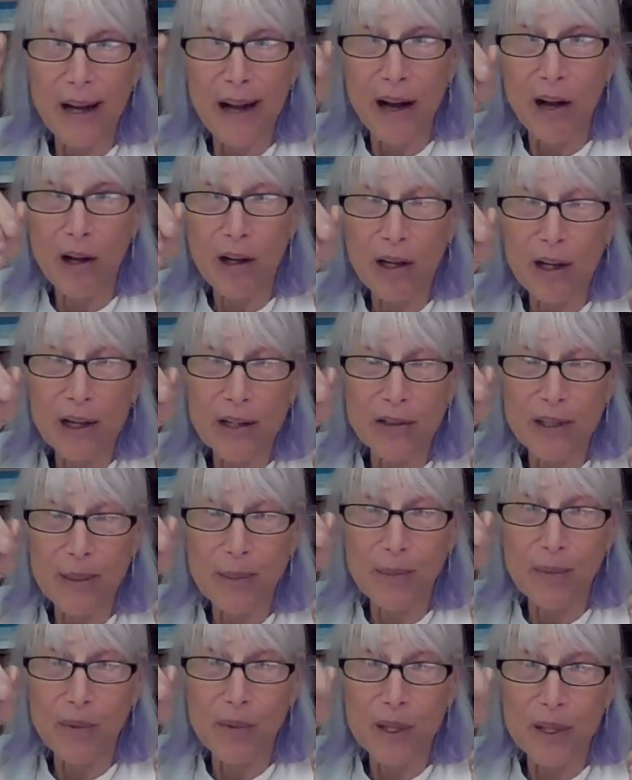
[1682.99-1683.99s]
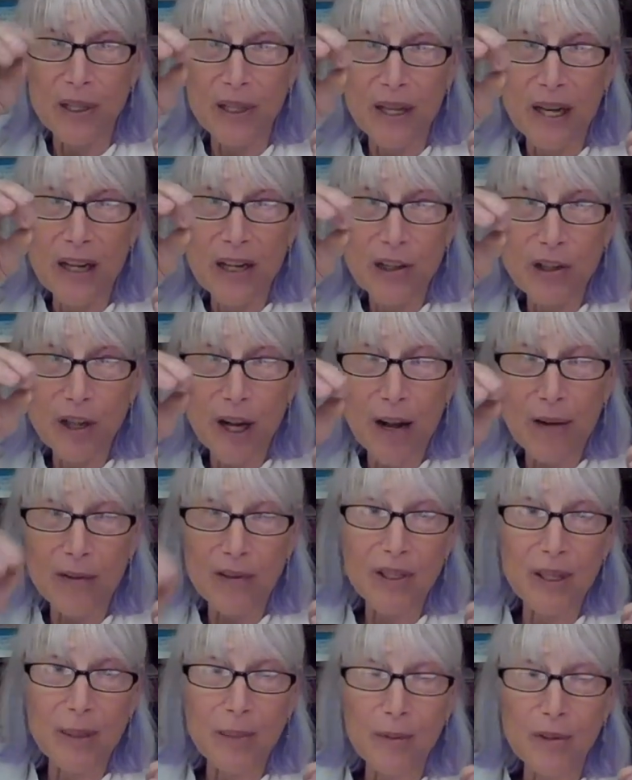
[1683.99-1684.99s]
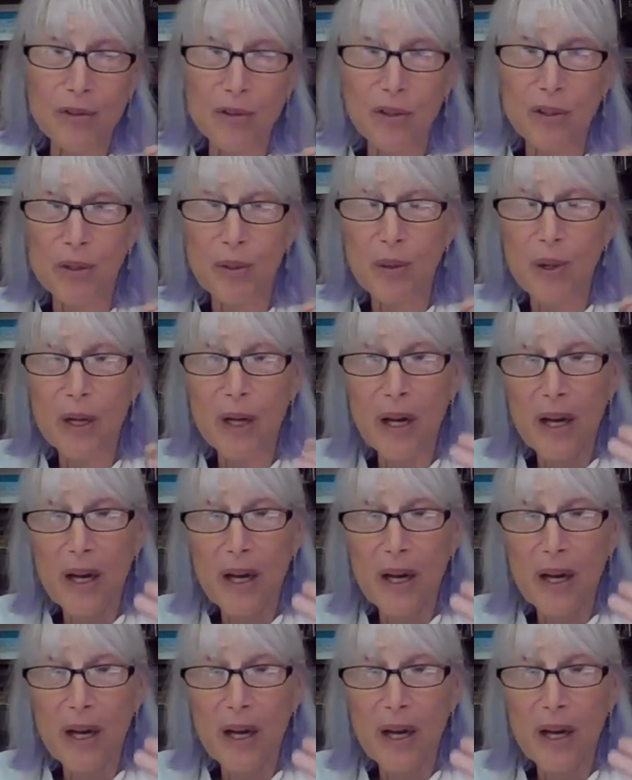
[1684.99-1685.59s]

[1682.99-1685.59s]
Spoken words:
Alcohol's number 1, chocolate's number 2.